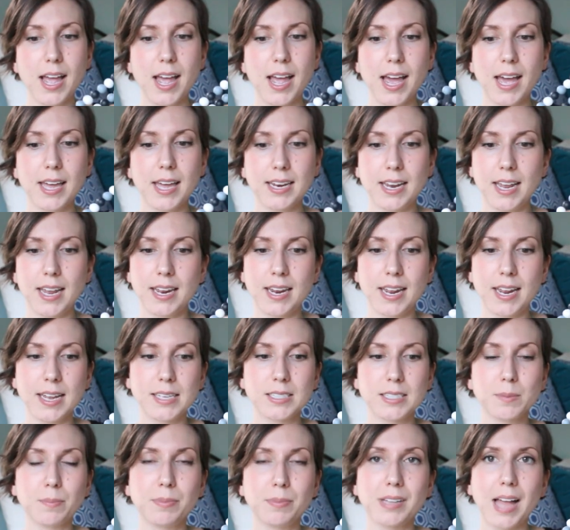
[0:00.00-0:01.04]
and
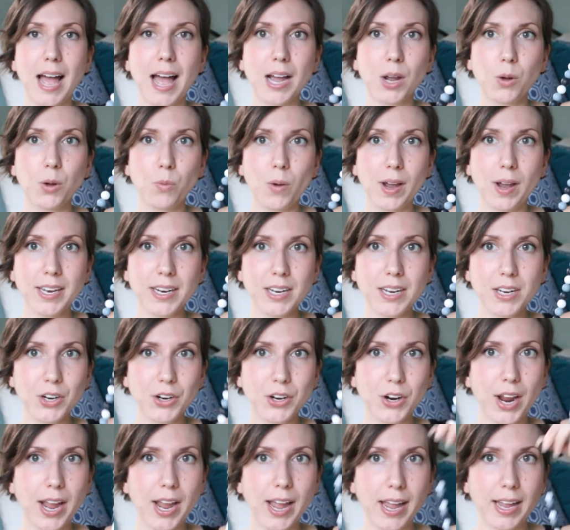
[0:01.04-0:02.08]
it is black, white, and
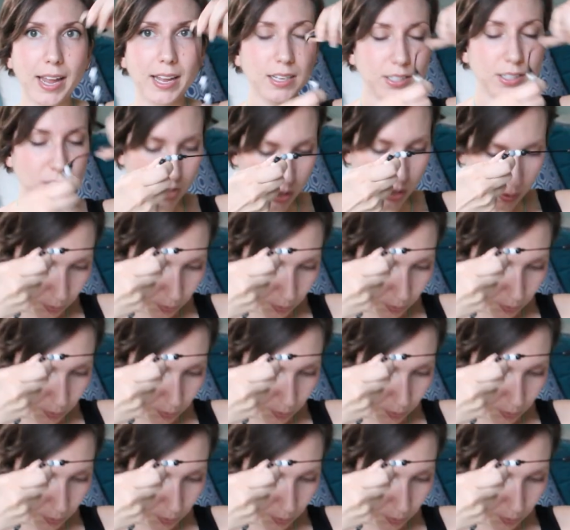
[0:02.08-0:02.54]
gray. So